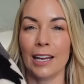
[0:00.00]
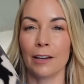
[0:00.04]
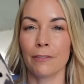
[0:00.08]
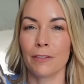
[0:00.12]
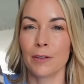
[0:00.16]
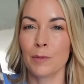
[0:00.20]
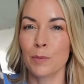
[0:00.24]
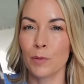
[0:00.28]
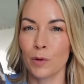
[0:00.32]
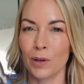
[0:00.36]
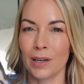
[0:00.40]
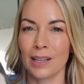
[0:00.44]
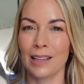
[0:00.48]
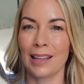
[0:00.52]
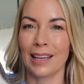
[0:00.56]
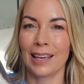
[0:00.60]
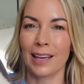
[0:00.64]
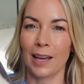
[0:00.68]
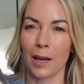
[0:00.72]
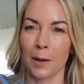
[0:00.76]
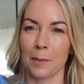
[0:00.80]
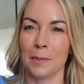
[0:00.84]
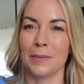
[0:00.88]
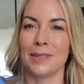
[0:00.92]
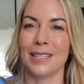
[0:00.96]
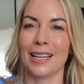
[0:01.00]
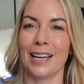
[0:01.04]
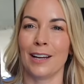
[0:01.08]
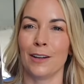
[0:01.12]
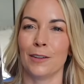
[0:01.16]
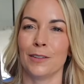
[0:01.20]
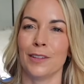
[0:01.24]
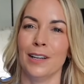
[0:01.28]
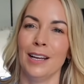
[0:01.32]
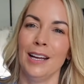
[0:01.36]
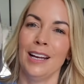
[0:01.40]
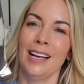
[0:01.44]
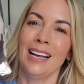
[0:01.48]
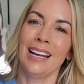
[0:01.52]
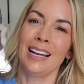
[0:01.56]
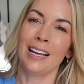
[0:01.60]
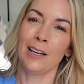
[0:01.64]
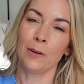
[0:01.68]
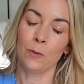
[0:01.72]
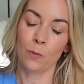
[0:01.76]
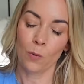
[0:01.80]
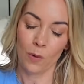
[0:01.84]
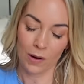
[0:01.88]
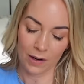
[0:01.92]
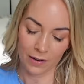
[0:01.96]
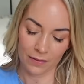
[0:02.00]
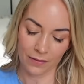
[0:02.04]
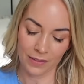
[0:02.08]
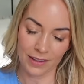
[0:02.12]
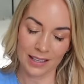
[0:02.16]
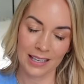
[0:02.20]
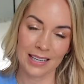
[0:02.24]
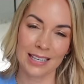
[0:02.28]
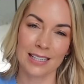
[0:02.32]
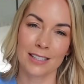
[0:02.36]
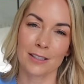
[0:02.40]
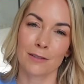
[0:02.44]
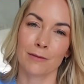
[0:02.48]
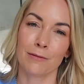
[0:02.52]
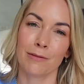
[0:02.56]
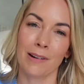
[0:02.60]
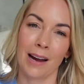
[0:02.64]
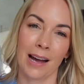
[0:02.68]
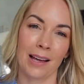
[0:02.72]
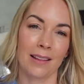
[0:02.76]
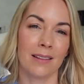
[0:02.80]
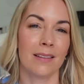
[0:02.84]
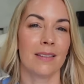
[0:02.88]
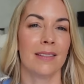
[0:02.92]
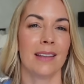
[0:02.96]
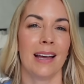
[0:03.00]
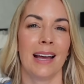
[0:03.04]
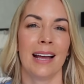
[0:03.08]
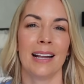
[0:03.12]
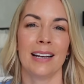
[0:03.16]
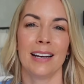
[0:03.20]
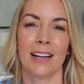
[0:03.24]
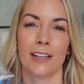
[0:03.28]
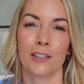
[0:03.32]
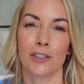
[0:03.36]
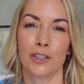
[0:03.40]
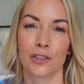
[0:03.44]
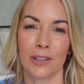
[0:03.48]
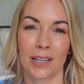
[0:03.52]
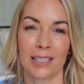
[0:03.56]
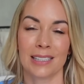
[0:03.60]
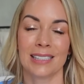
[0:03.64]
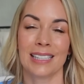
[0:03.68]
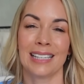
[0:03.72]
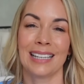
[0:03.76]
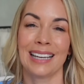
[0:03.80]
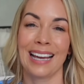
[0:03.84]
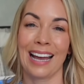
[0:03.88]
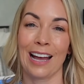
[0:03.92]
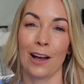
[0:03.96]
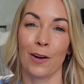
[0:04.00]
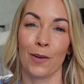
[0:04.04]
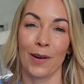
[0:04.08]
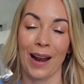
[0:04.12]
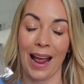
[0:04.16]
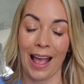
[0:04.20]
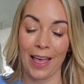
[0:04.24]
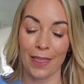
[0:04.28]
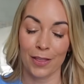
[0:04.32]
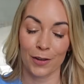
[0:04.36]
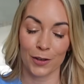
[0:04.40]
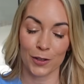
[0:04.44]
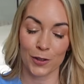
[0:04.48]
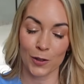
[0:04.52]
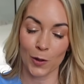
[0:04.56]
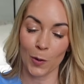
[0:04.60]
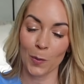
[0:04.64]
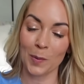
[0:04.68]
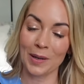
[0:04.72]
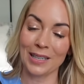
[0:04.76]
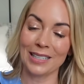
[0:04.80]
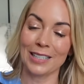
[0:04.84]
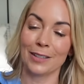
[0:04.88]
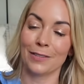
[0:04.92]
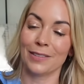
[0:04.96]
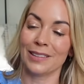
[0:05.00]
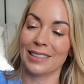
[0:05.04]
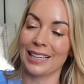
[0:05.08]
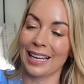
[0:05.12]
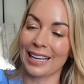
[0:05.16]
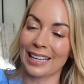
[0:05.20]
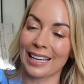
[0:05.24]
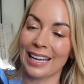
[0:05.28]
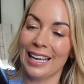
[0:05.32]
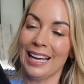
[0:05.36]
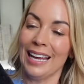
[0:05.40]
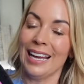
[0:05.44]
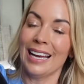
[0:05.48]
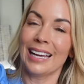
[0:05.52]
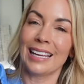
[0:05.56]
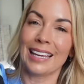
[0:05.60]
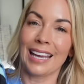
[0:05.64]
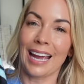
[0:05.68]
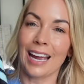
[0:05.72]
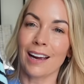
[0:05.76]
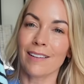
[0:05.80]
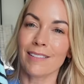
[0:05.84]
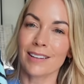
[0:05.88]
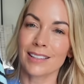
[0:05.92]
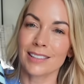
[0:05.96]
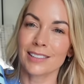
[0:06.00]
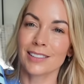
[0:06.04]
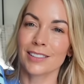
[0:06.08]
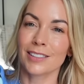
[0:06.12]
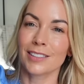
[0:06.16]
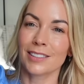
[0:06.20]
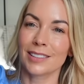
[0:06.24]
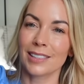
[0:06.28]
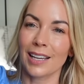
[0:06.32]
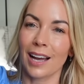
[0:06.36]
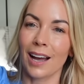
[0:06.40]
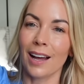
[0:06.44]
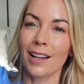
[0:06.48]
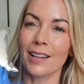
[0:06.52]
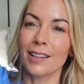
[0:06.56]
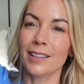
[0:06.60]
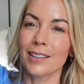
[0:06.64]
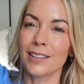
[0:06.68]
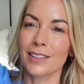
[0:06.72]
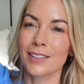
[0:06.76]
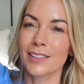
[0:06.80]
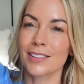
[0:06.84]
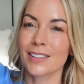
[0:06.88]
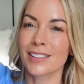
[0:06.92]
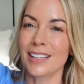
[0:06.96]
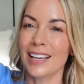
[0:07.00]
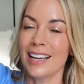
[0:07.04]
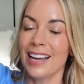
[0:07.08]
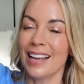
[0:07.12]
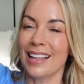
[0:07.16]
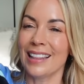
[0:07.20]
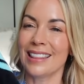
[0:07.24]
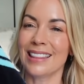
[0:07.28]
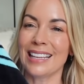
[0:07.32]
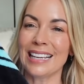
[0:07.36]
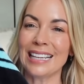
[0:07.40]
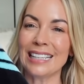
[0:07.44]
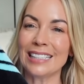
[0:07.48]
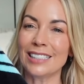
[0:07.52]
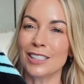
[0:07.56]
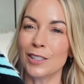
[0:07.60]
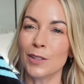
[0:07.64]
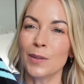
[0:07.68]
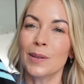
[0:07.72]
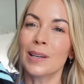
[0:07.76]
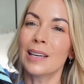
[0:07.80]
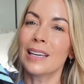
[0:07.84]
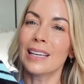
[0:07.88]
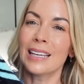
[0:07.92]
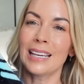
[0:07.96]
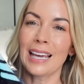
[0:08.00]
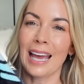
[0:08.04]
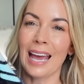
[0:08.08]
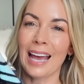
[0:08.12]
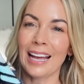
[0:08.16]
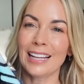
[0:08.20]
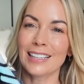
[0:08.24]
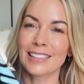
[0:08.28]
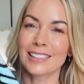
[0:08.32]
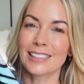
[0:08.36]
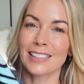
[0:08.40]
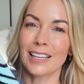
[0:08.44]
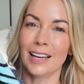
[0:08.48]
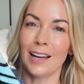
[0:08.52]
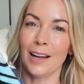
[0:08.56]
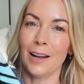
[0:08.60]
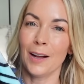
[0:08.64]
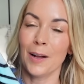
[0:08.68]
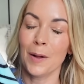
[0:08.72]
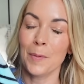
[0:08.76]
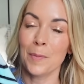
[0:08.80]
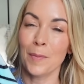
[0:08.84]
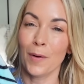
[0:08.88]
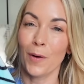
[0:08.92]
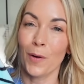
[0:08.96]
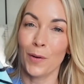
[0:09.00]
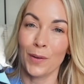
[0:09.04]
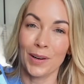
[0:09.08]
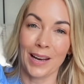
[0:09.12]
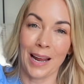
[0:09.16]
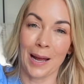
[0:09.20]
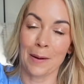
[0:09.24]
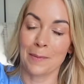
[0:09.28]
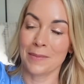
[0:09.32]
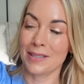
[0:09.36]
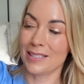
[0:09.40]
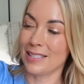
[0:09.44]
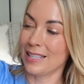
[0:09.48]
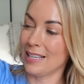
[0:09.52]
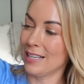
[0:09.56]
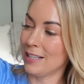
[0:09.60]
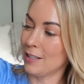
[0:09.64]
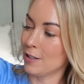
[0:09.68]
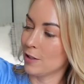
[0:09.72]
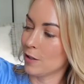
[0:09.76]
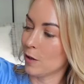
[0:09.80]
Every morning they come down in one of these rather than a dressing gown, and there's so many different like characters, colors, things you can get on Amazon.